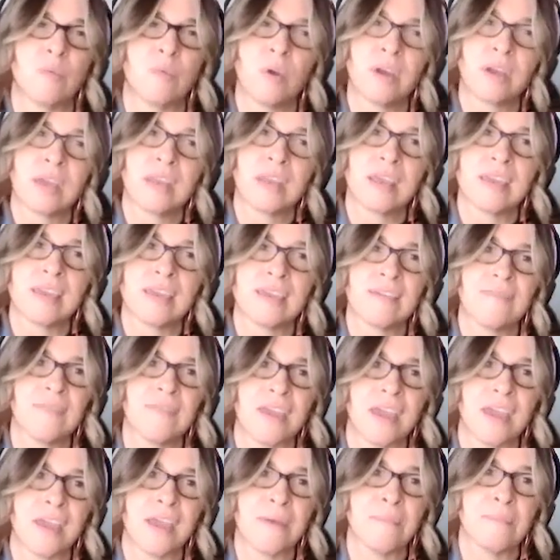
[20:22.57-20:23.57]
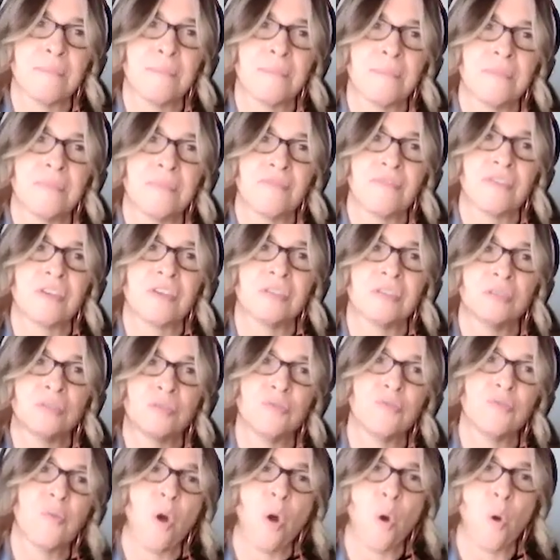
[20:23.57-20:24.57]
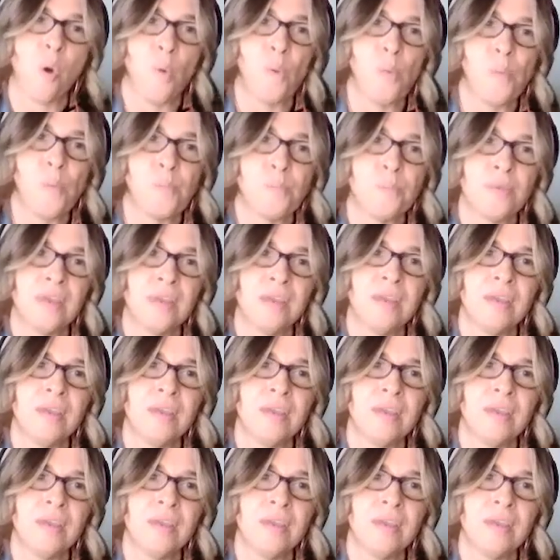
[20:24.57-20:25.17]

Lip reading: what can I give him for his new home